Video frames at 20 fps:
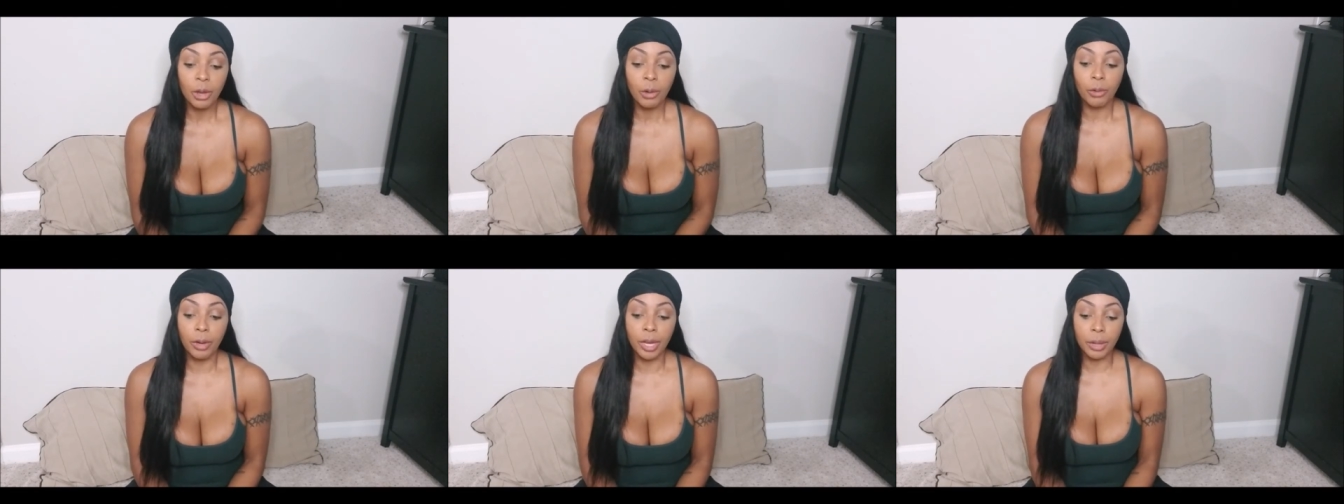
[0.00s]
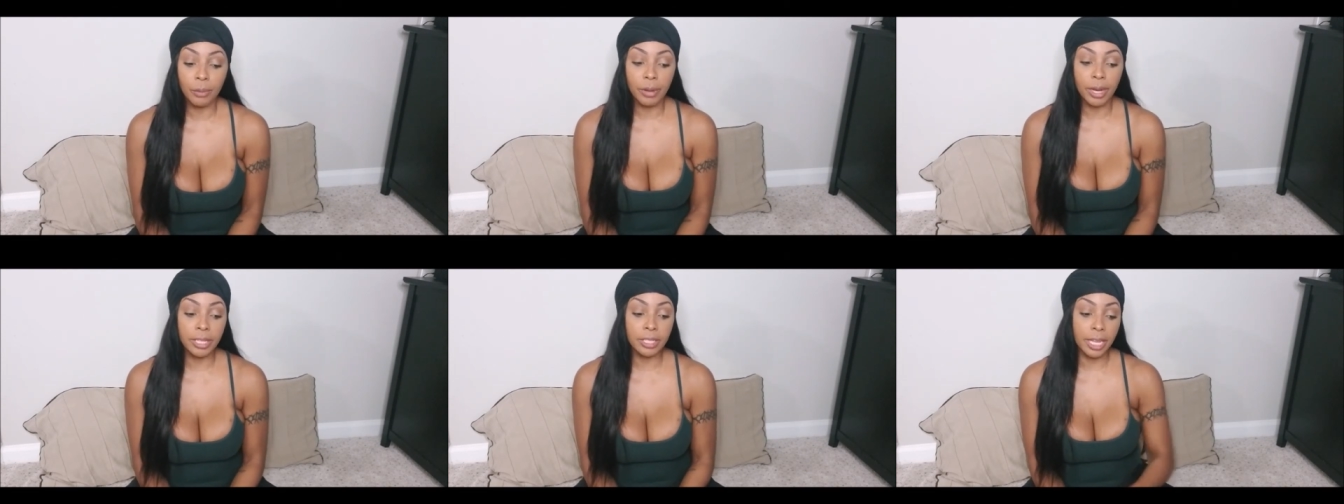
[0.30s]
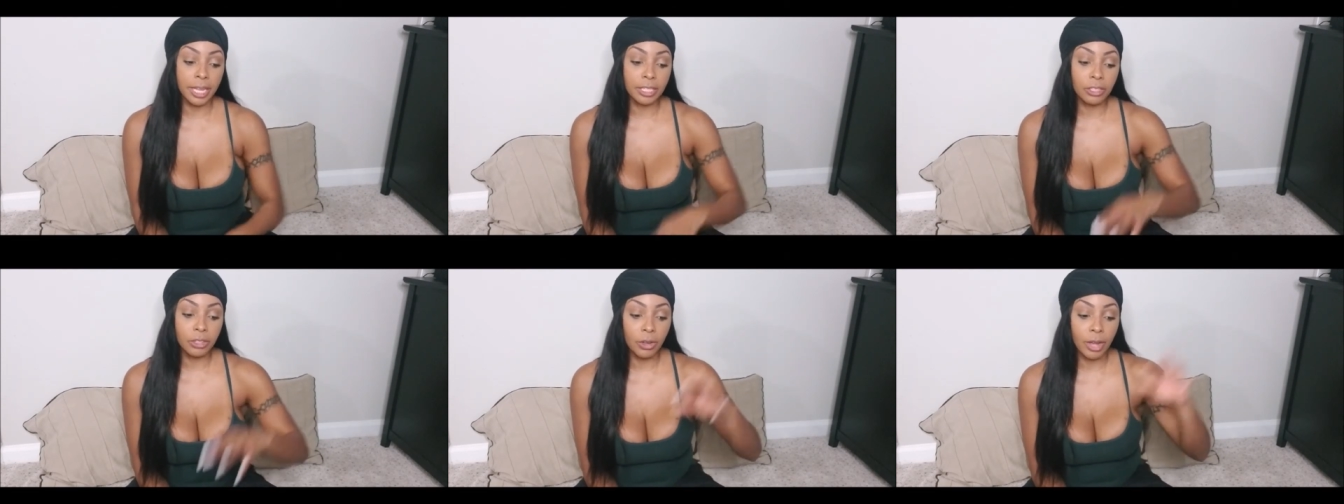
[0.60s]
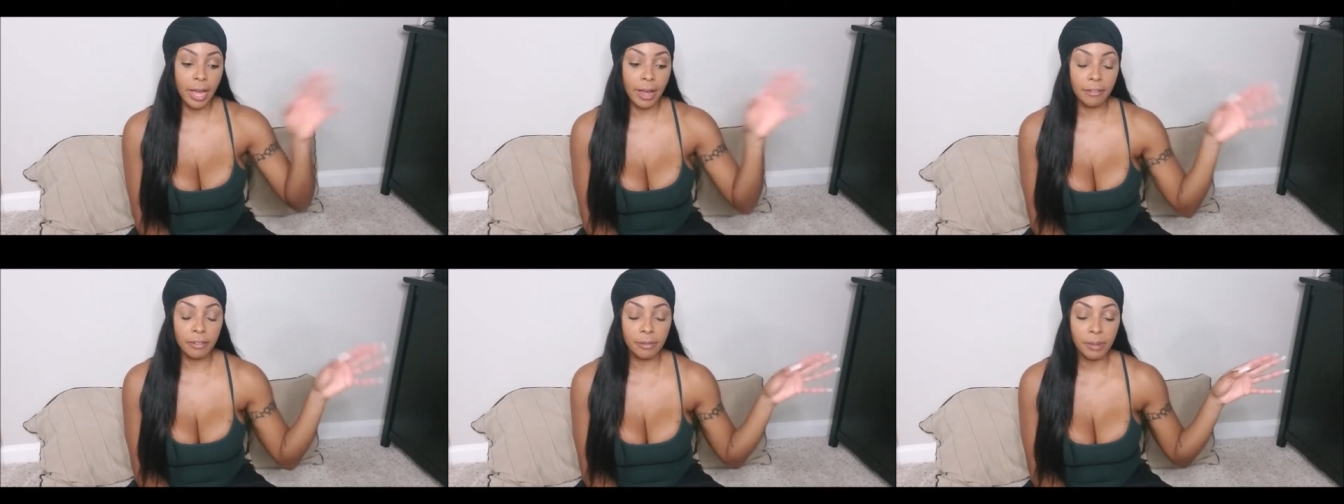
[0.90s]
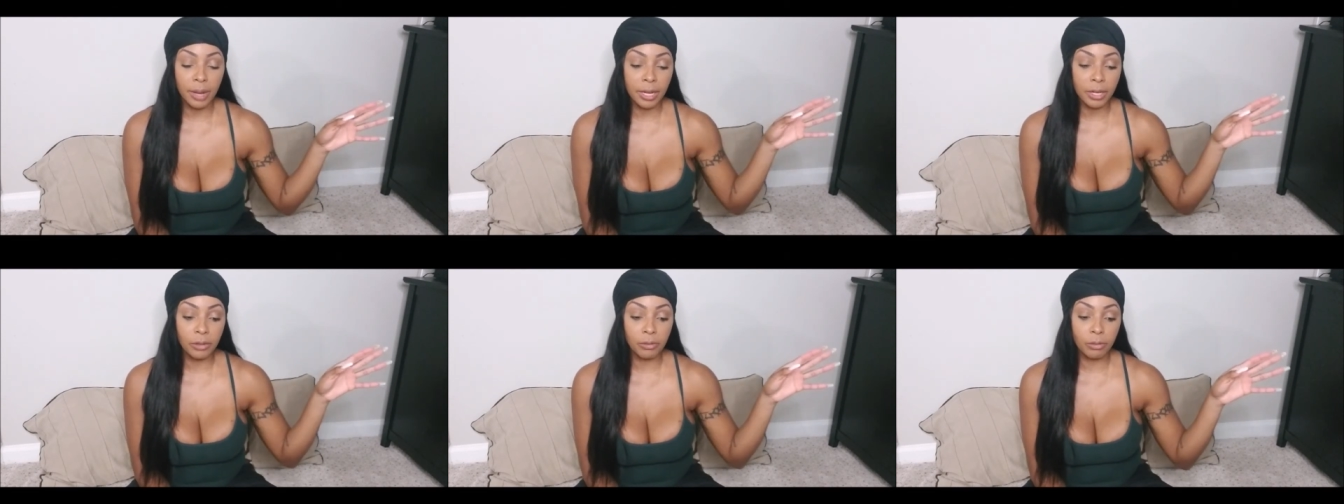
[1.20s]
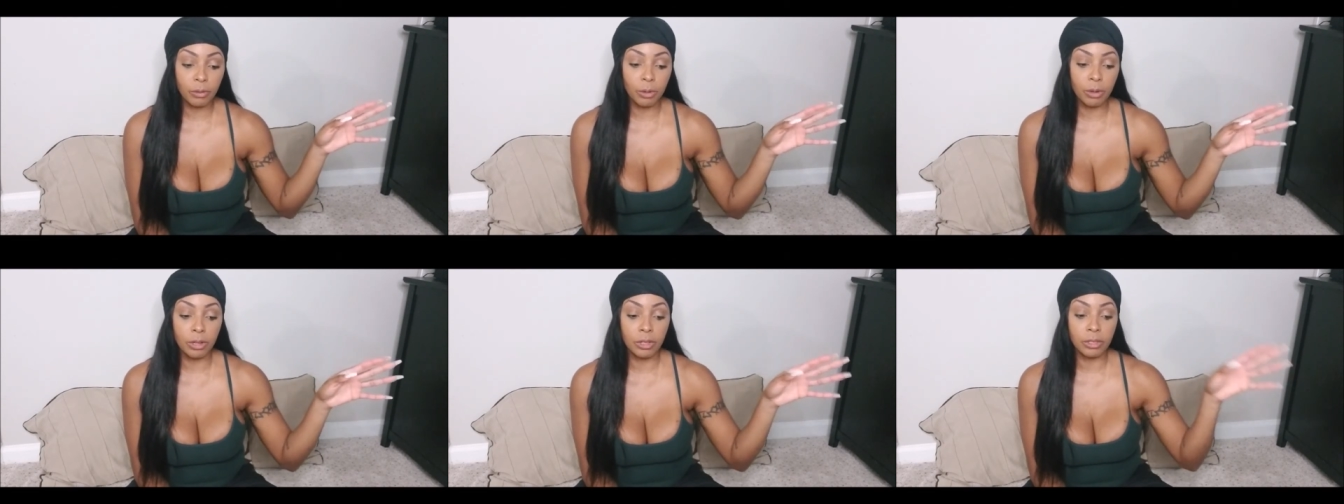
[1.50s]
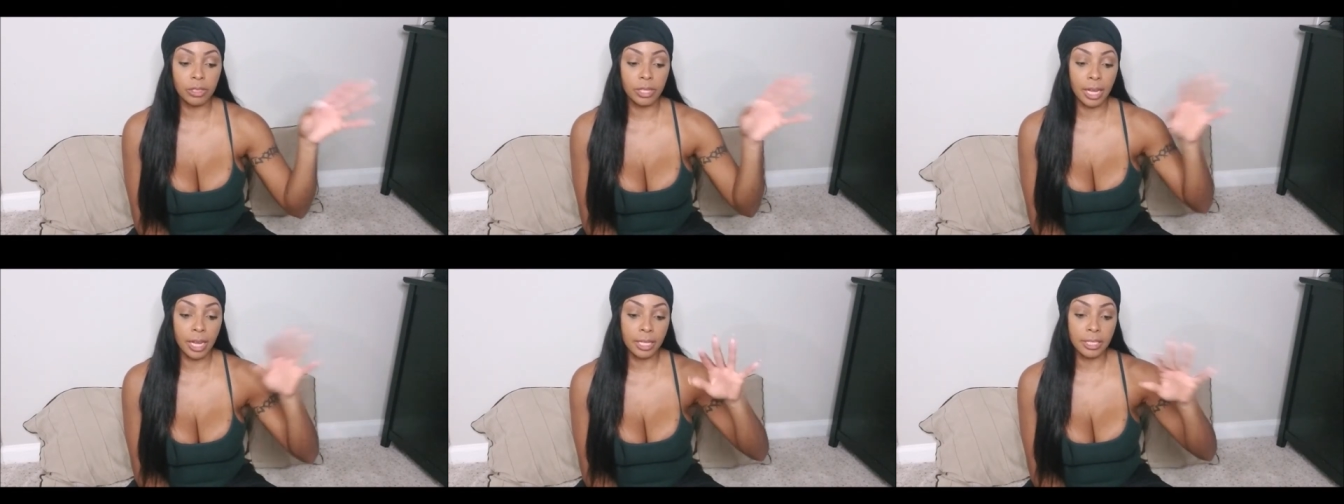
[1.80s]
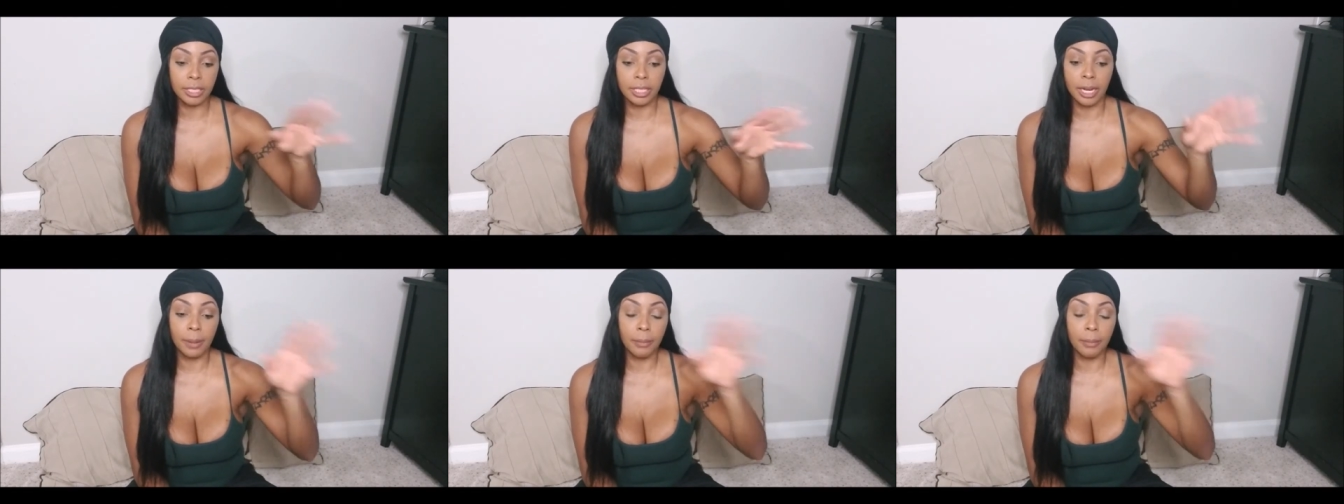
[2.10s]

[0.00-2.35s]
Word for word: Well, anyways, like, so after my divorce, like I said,